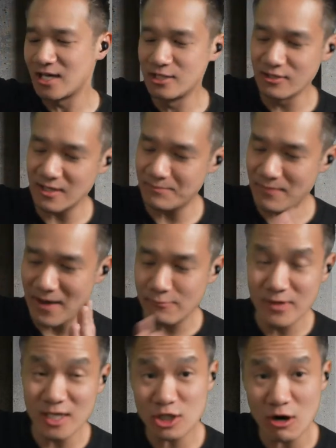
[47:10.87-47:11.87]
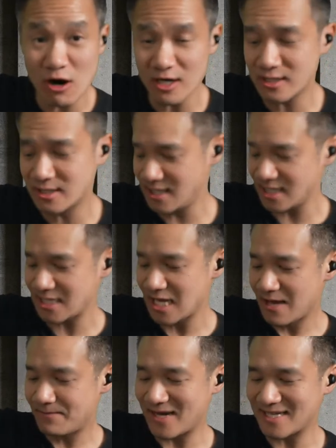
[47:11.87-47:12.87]
You can recharge this
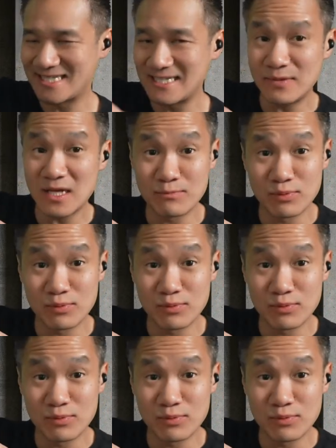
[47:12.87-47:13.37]
by simply